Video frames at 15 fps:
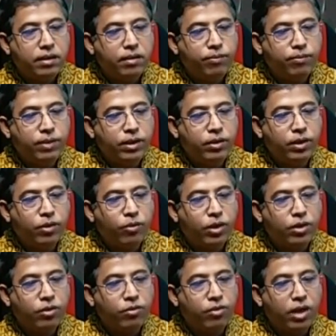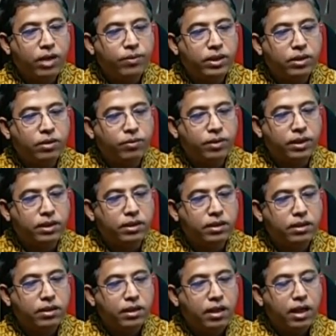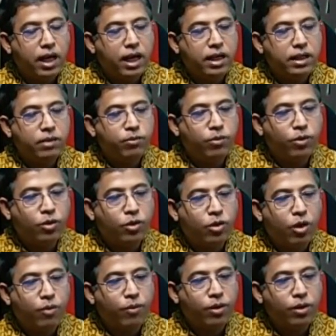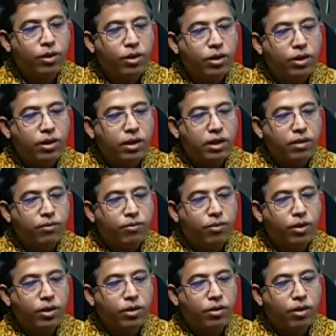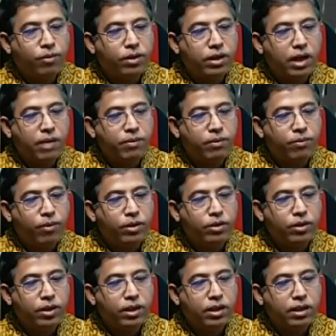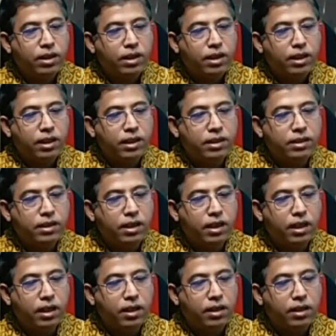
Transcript: between 1 to 5 years of age, and is more common type of poisoning in children.